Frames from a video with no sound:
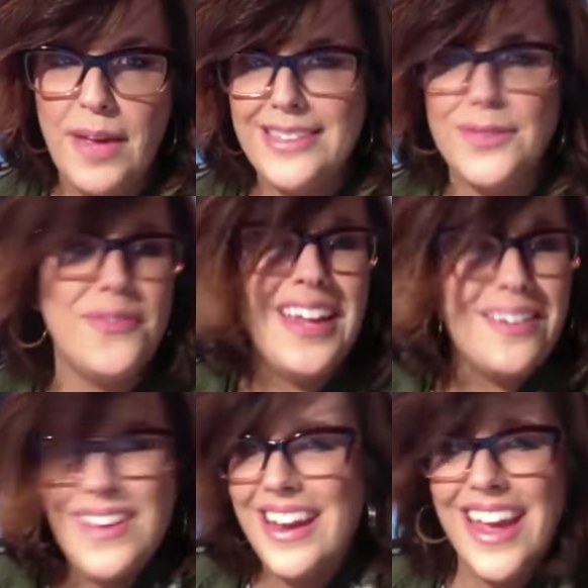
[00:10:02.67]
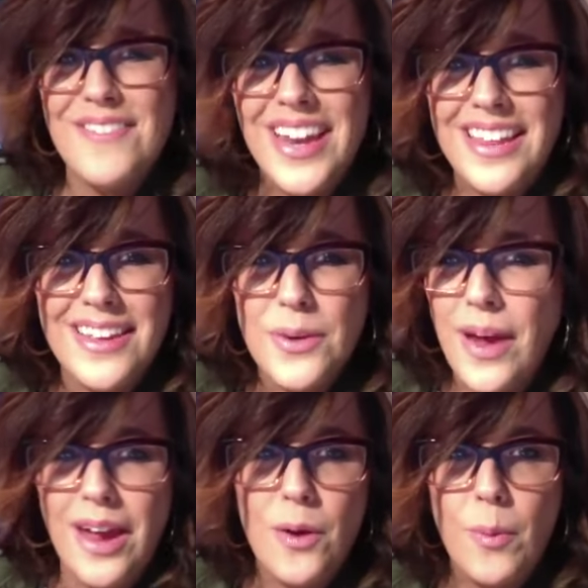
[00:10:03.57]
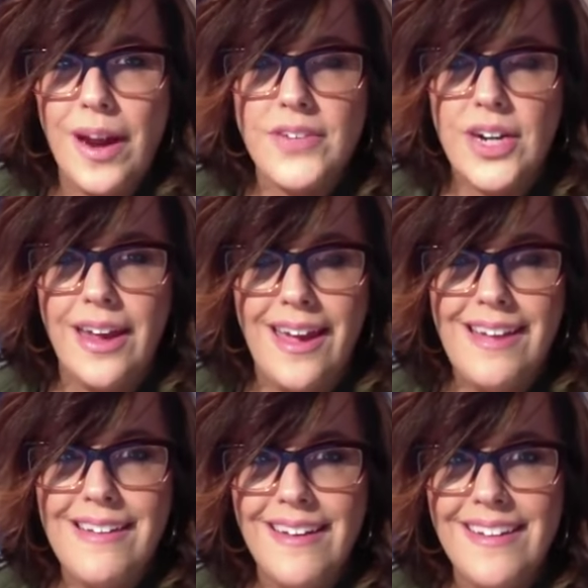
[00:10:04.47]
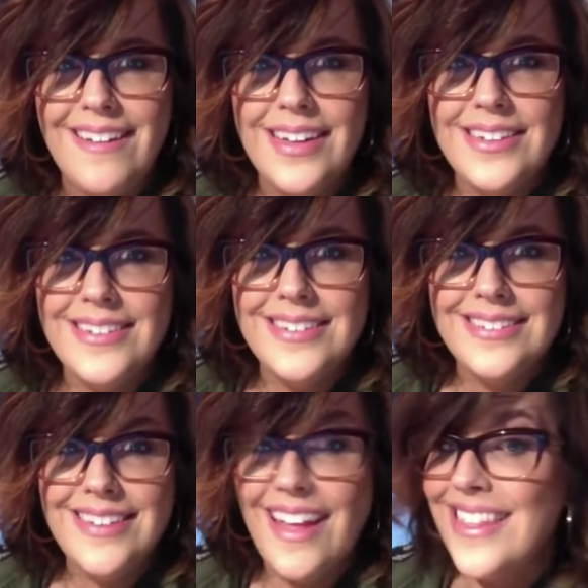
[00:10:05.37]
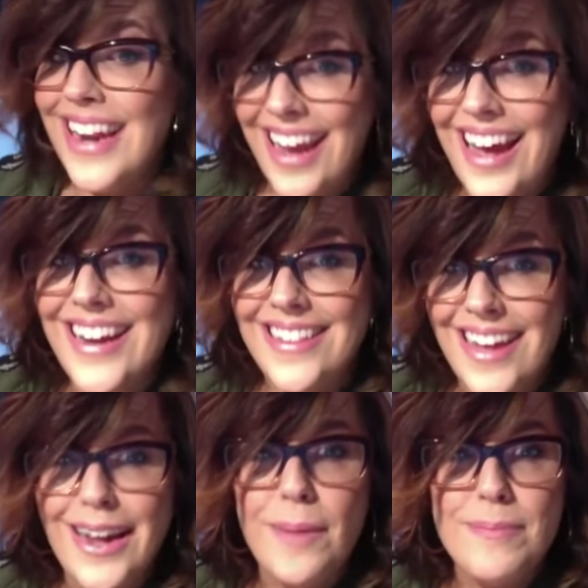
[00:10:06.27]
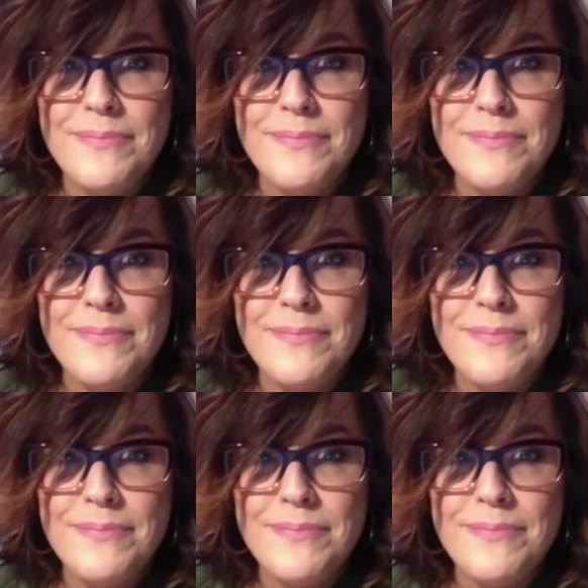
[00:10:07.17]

made. So if I gave anything away or whatever, okay? And then I added that up.